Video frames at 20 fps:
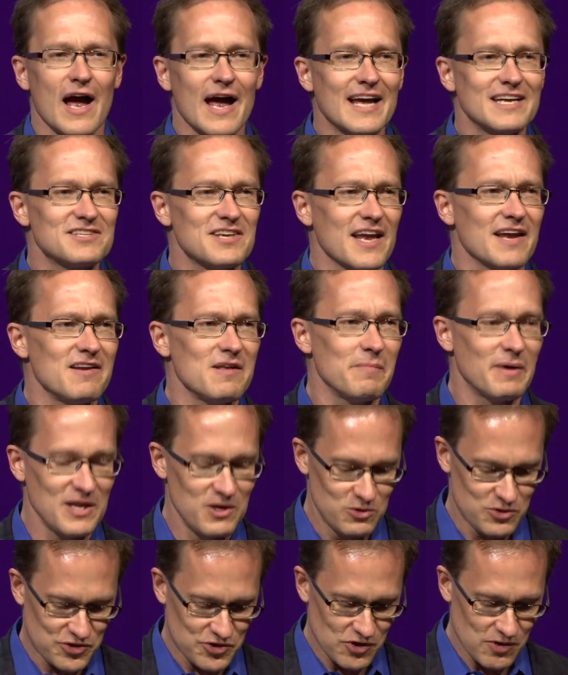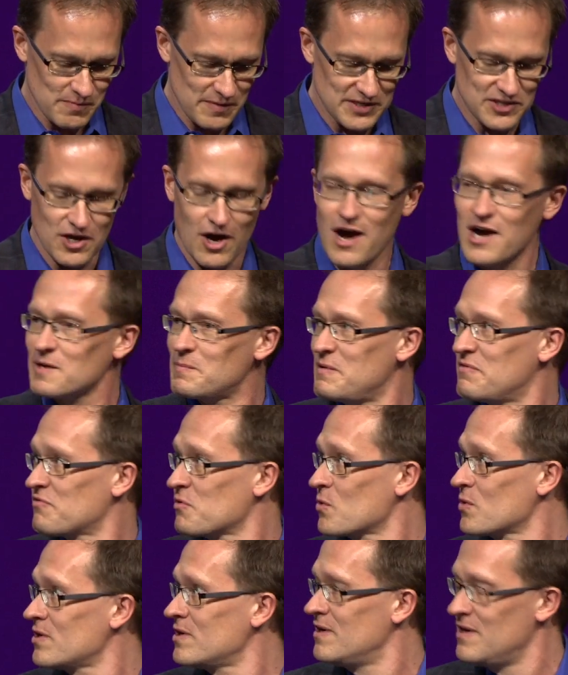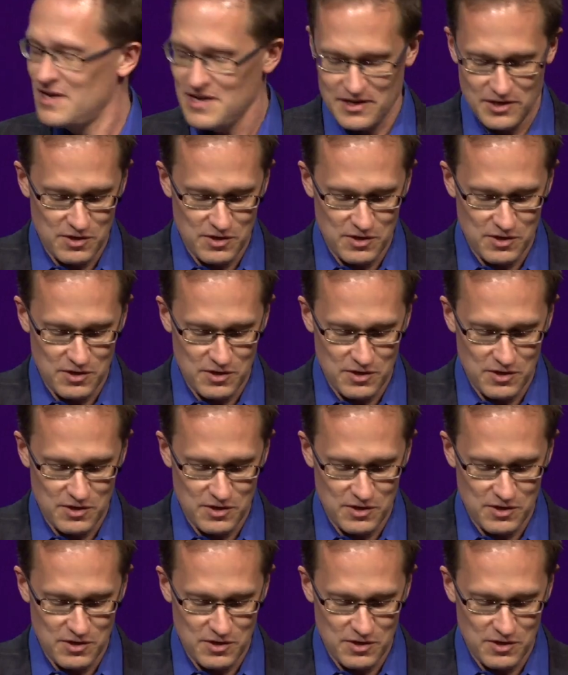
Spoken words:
As anybody who's heard me talk before,